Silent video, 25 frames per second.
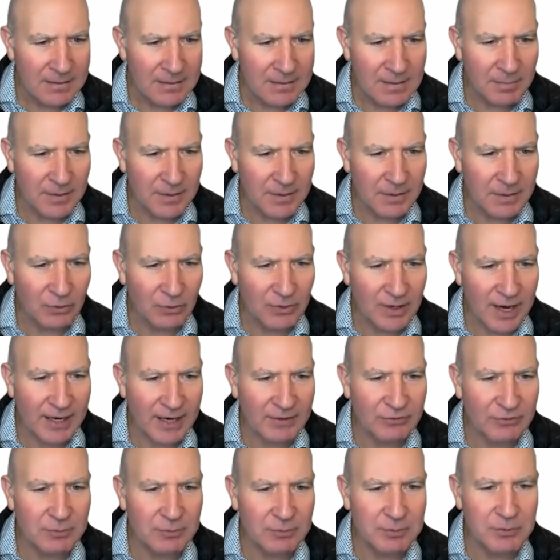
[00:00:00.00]
Something called
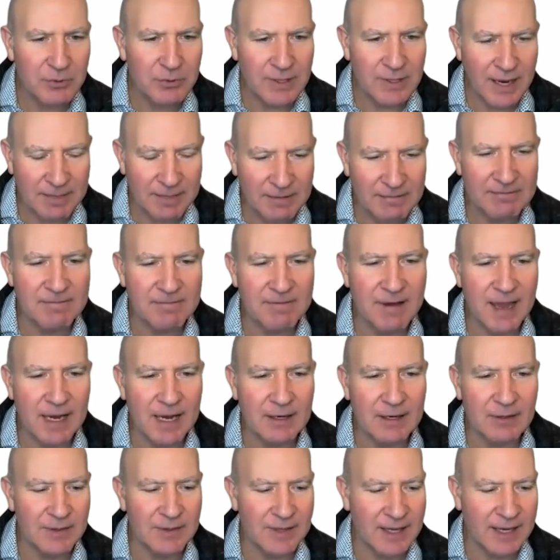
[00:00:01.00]
attribute and the
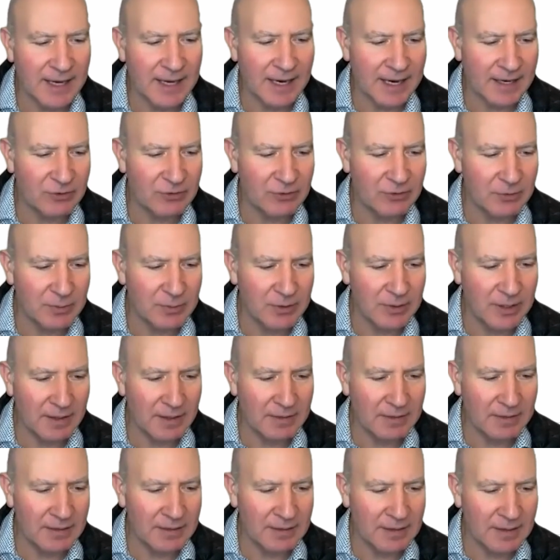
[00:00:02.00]
value in that attribute.
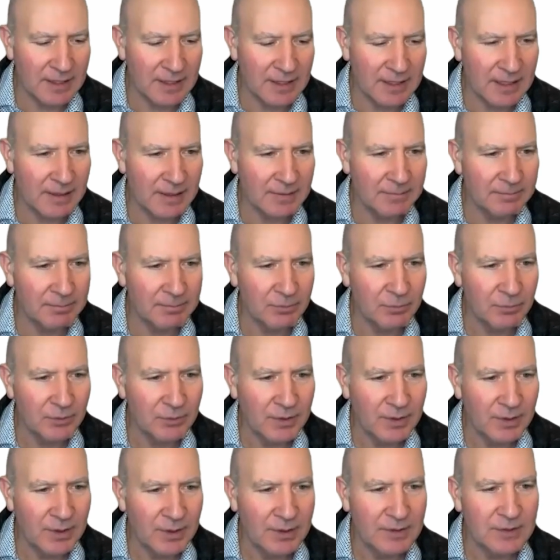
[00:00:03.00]
And then here,
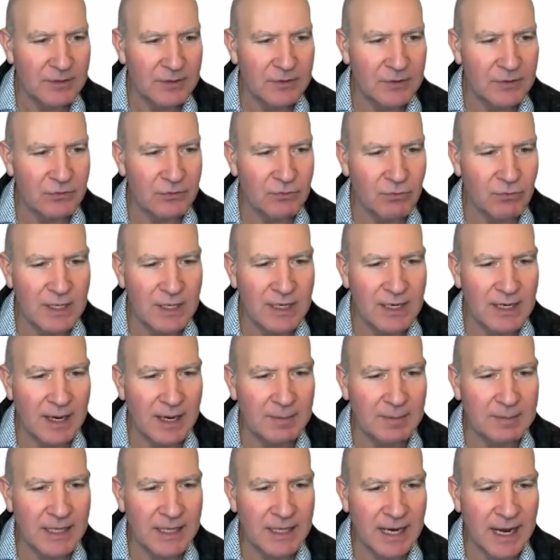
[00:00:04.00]
this just
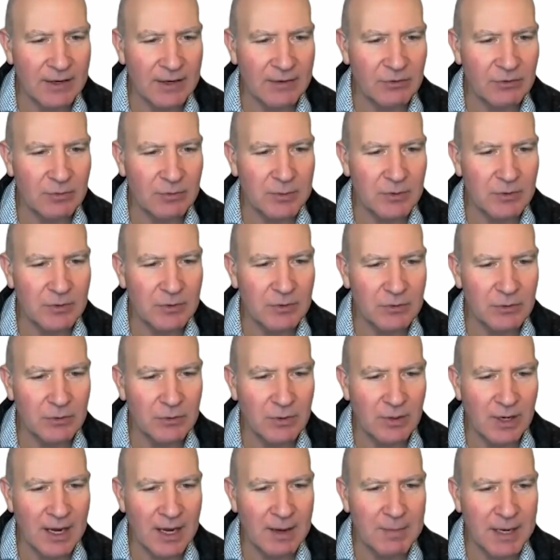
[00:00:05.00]
renames that attribute
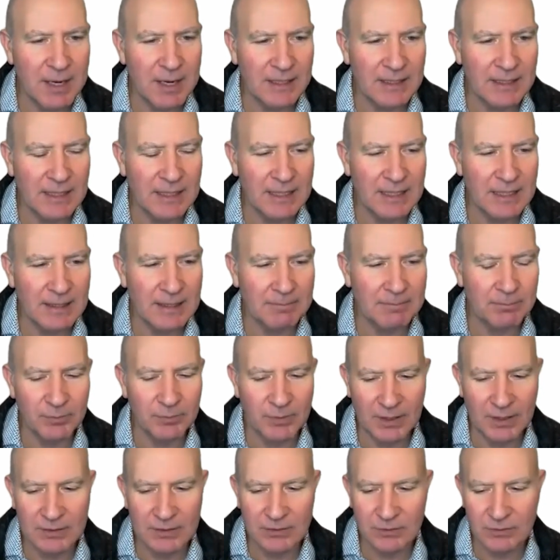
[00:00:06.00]
to MN key.
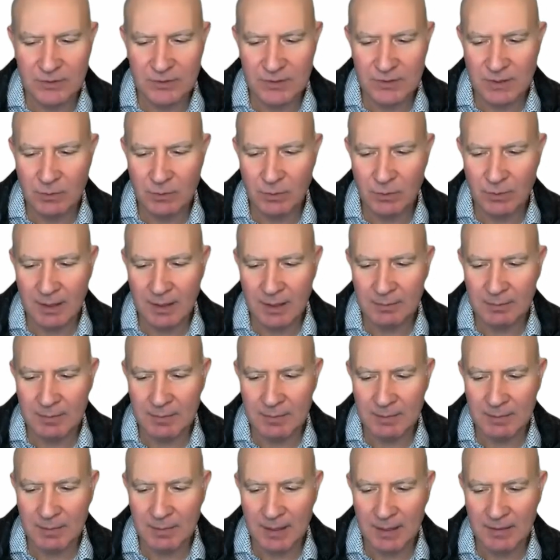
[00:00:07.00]
And you'll see what I
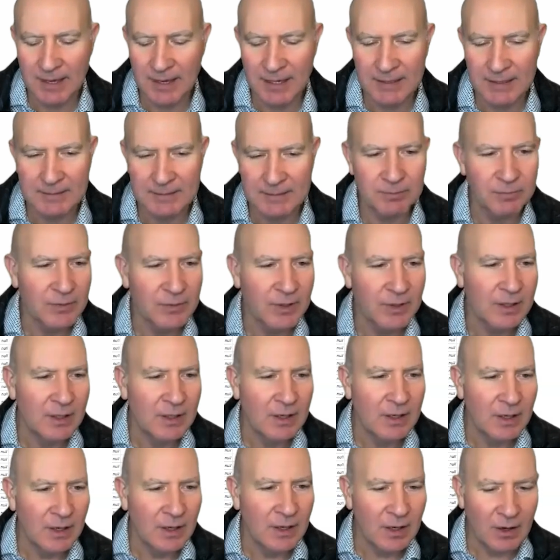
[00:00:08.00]
mean by that.
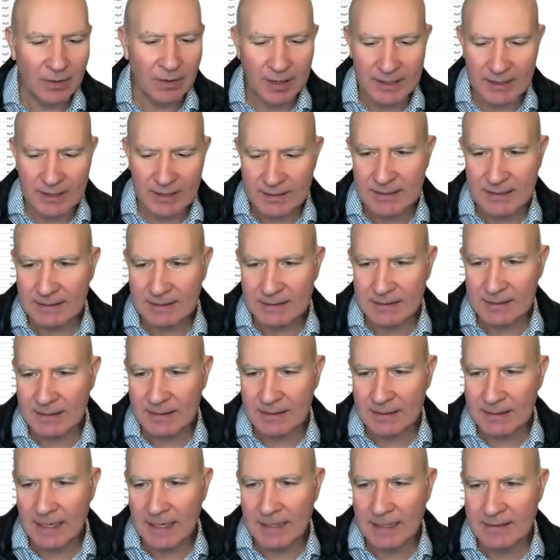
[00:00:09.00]
All right, let's
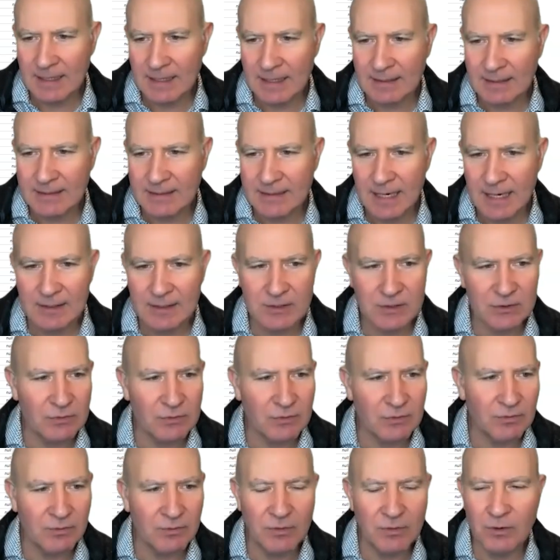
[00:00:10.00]
cancel out here and
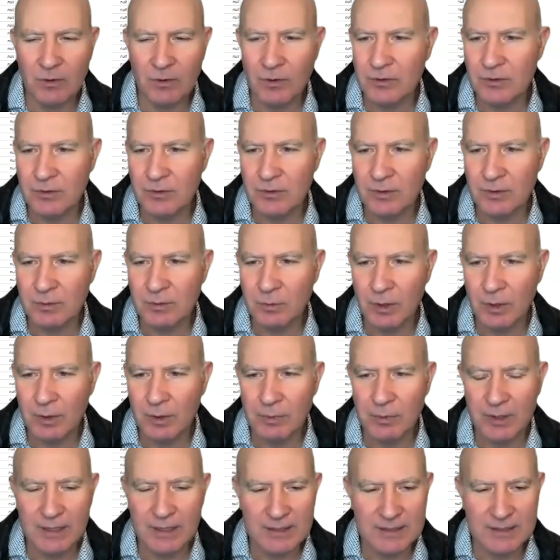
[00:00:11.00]
just refer to the
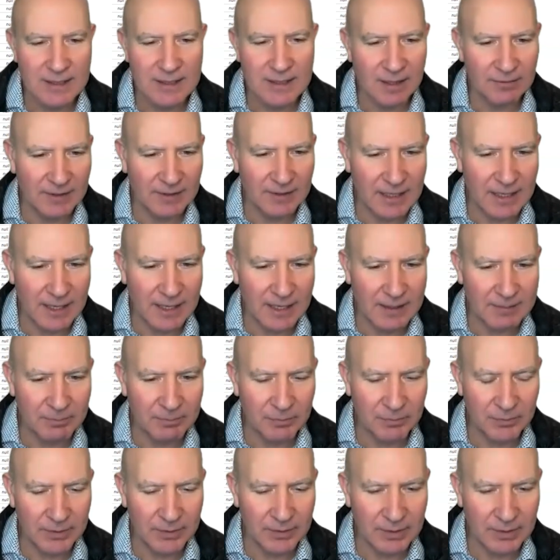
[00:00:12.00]
workbook itself again.